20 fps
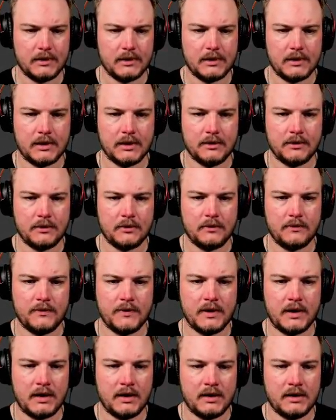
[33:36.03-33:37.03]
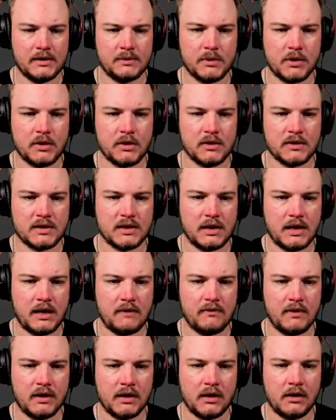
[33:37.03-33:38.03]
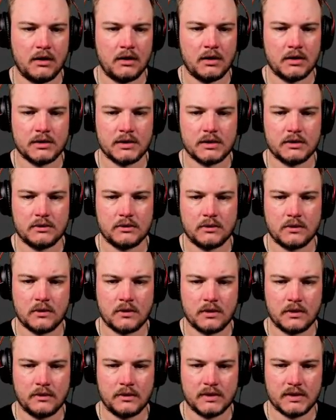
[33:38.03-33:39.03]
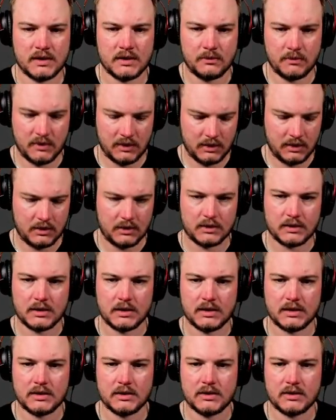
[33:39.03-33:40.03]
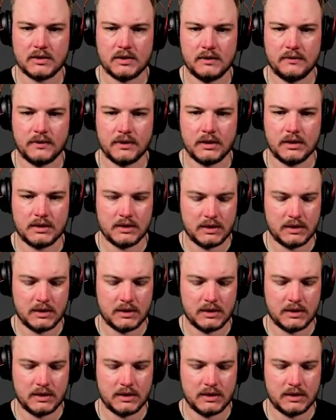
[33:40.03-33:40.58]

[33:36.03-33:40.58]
I don't know if that is because I have engons or something else. Let's just see if it's